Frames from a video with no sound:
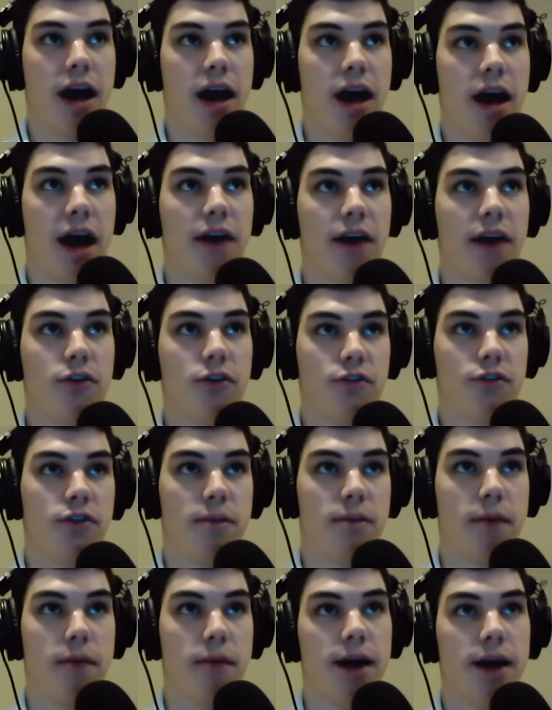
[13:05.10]
I
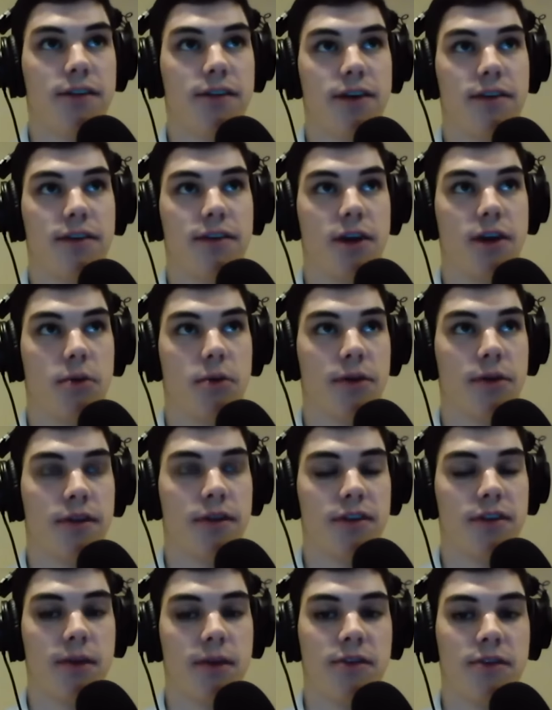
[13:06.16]
understood the mindset there, but at the
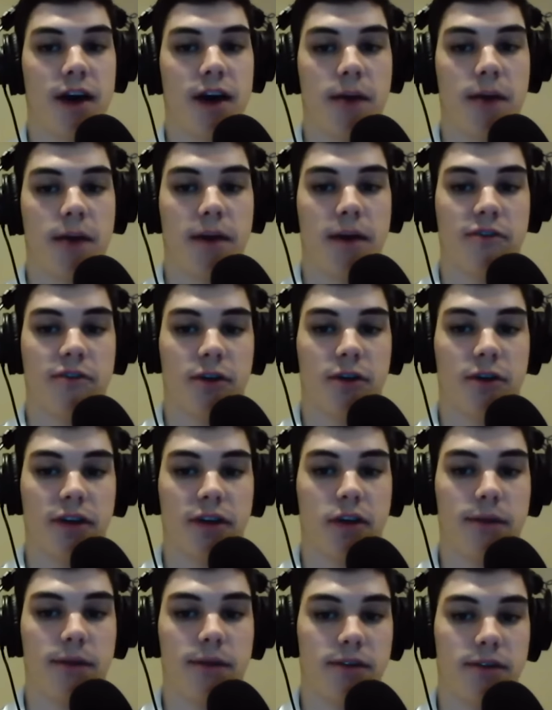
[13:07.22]
same time, I felt that
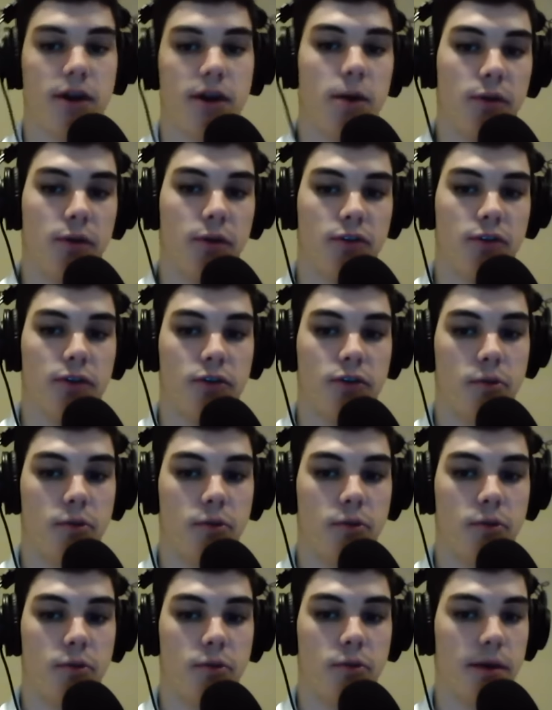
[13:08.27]
Clemson almost took too
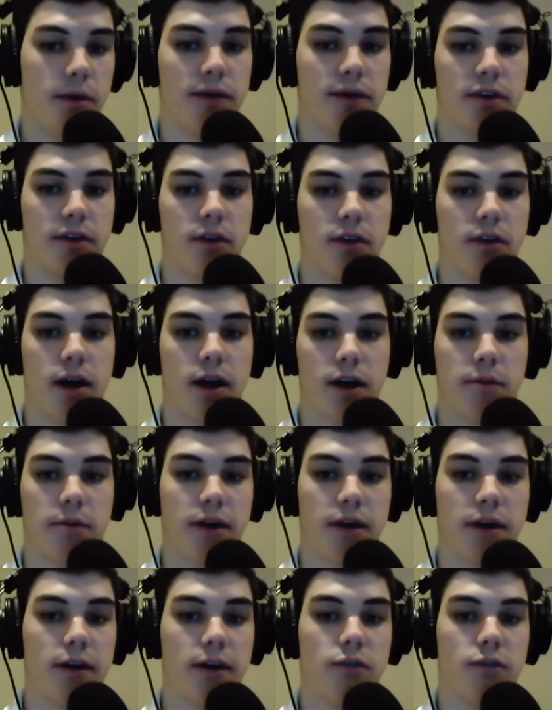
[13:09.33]
much time off the clock,
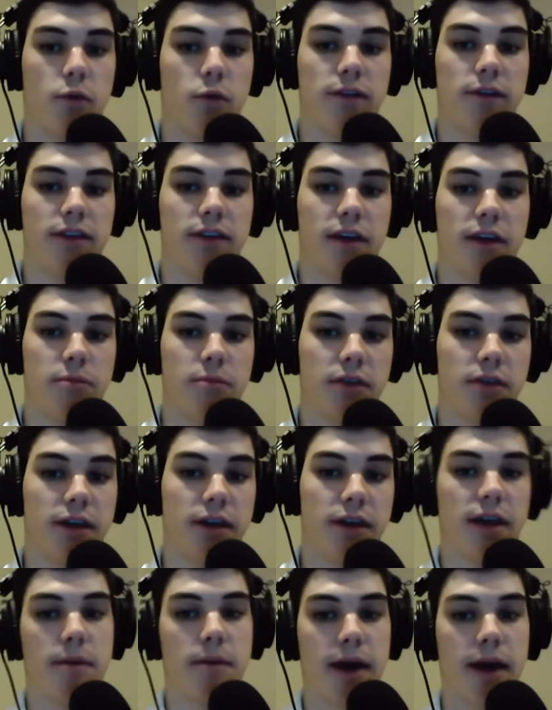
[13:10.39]
because once they
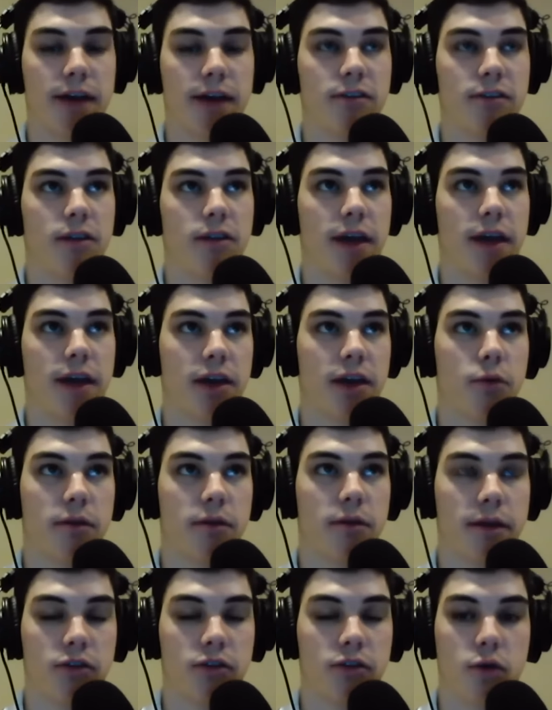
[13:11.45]
completed that pass to Leggett with
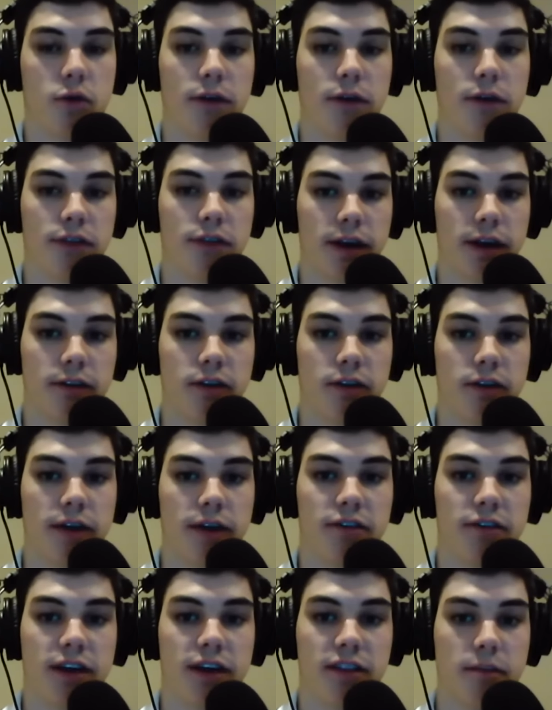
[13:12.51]
about 12 seconds
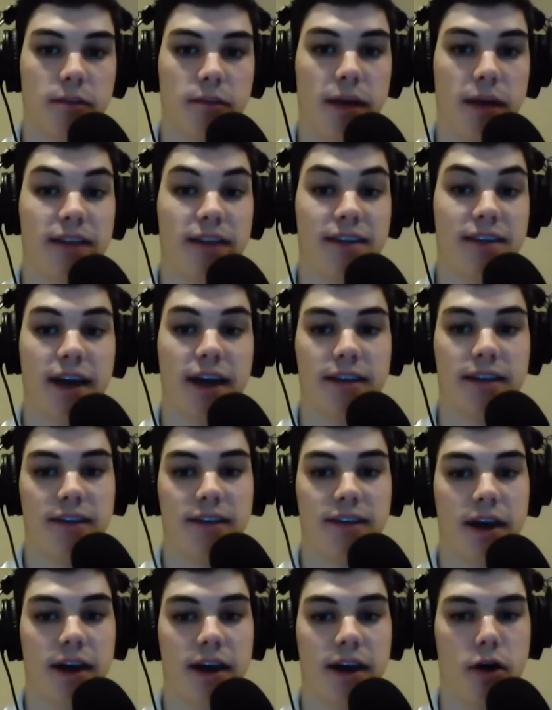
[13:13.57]
left to get them inside the
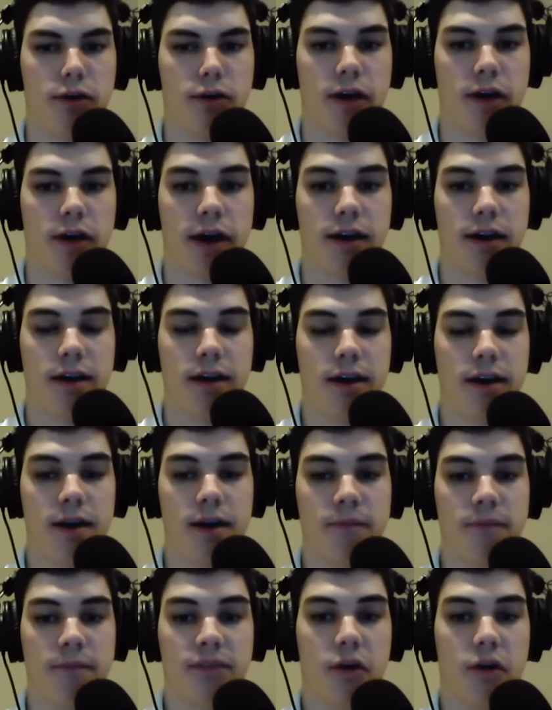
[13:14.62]
10-yard line,
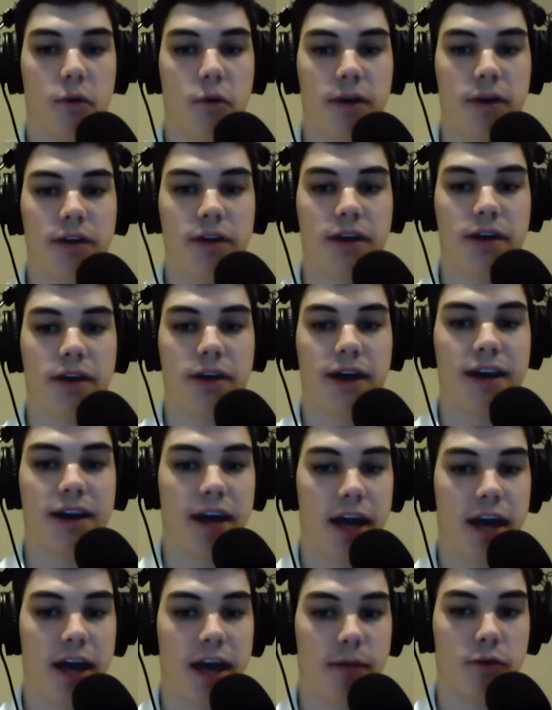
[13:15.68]
they were really kind of
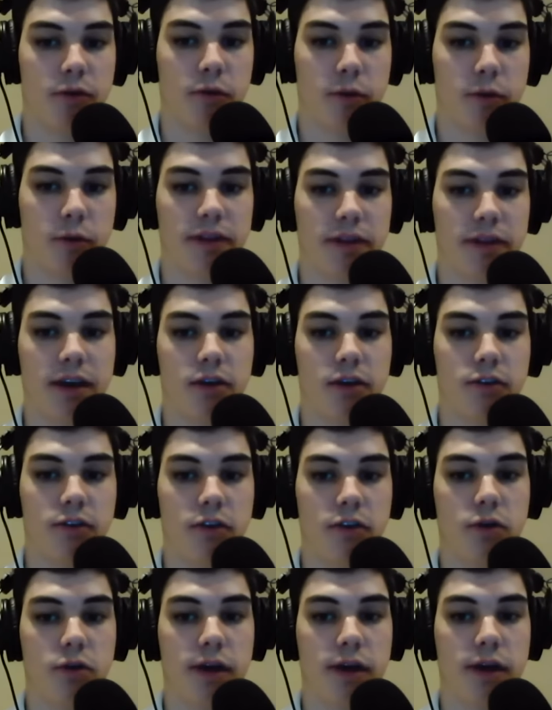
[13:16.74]
hampered with what they could
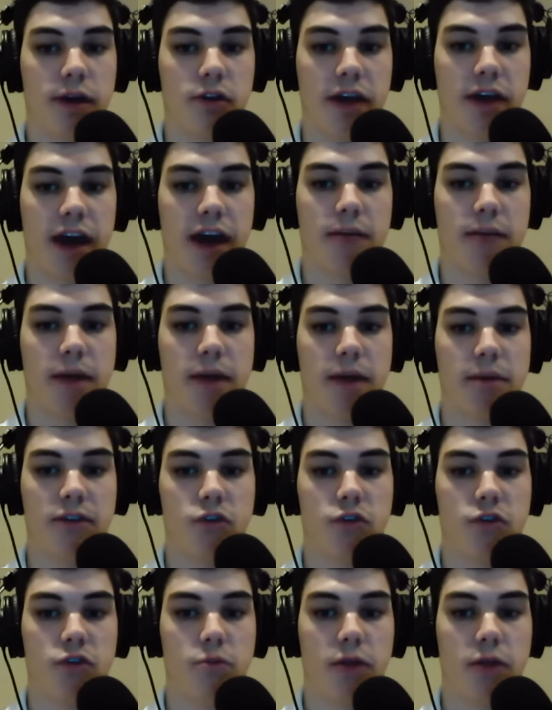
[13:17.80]
do. They only had maybe
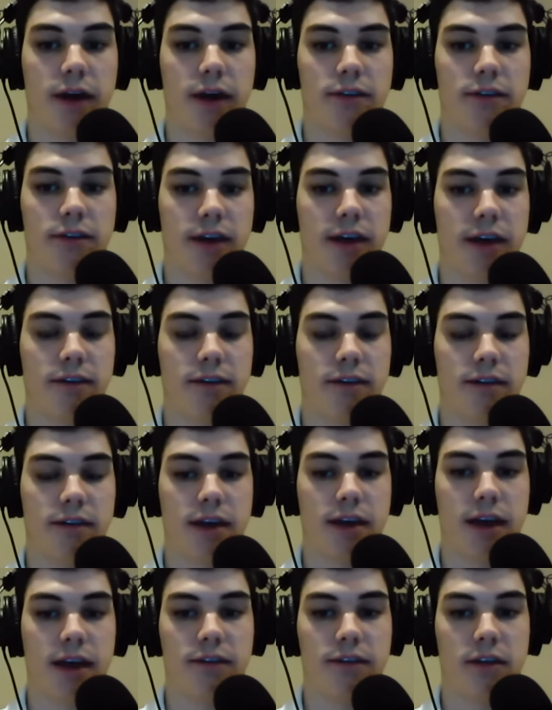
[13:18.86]
2 plays to get into
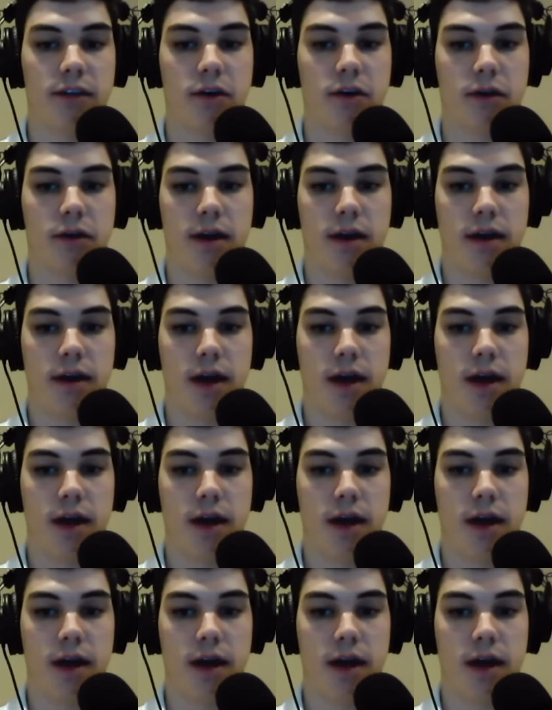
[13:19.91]
the end zone.